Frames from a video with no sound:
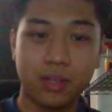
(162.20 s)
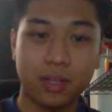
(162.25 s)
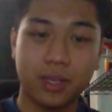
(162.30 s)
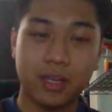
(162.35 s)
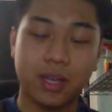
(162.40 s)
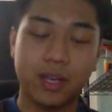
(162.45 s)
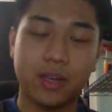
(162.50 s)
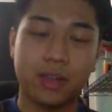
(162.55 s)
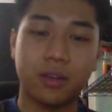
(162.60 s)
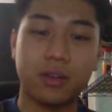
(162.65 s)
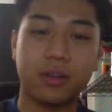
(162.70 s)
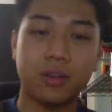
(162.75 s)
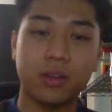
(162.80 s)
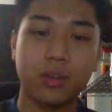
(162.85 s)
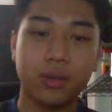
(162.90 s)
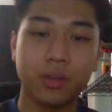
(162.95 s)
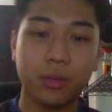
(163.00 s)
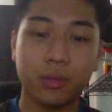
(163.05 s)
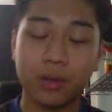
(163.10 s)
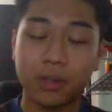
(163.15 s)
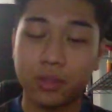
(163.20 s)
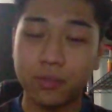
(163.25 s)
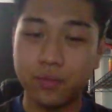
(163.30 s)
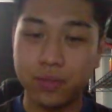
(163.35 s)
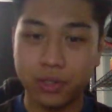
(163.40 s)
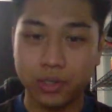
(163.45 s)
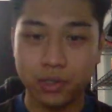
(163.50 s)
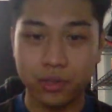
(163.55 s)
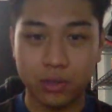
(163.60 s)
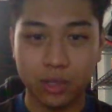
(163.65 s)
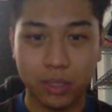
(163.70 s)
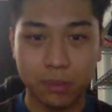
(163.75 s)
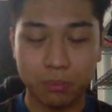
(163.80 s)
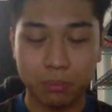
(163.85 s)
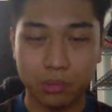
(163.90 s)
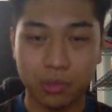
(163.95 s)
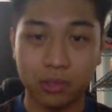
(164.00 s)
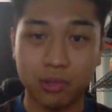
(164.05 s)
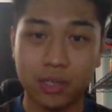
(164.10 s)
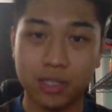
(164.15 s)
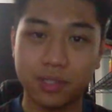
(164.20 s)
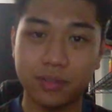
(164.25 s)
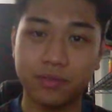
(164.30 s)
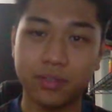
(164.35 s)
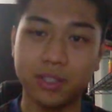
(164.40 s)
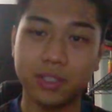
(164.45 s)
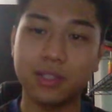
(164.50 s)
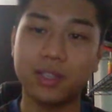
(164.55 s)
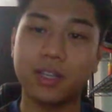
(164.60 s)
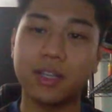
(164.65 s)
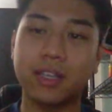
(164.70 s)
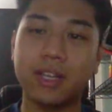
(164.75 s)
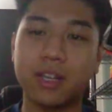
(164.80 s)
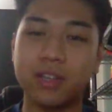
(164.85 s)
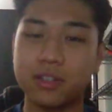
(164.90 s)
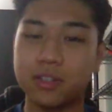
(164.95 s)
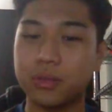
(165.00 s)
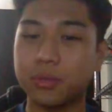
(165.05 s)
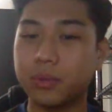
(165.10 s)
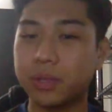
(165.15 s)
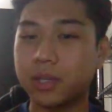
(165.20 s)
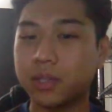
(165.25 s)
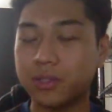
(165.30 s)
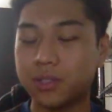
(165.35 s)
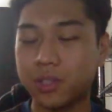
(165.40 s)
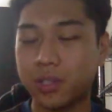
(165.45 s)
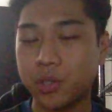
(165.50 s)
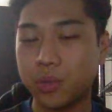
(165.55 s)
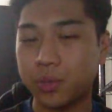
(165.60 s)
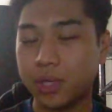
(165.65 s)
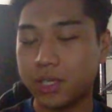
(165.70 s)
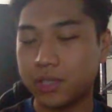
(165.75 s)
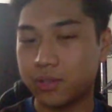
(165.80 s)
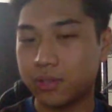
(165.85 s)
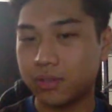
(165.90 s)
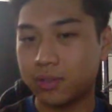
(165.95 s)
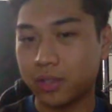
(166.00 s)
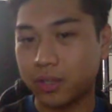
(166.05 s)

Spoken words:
And throughout the video, they progressively like get into weirder situations.